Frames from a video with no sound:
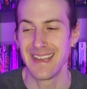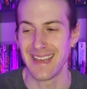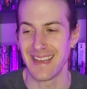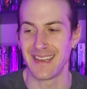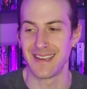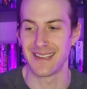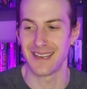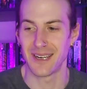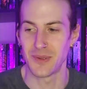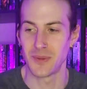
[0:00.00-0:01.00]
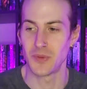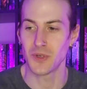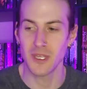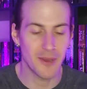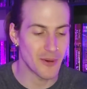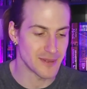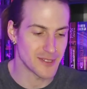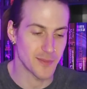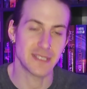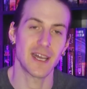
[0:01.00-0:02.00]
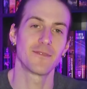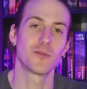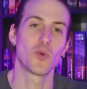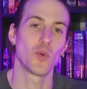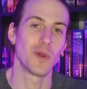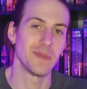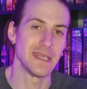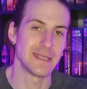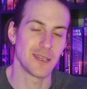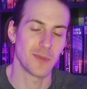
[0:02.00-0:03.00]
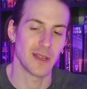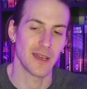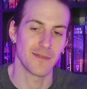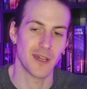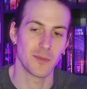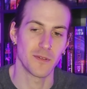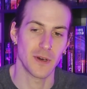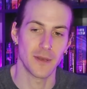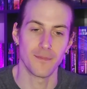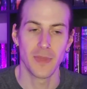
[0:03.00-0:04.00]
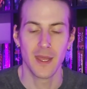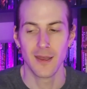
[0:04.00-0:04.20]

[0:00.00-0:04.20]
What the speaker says: And we'll keep going. So I'm excited for more One Piece in my life. That'll be fun.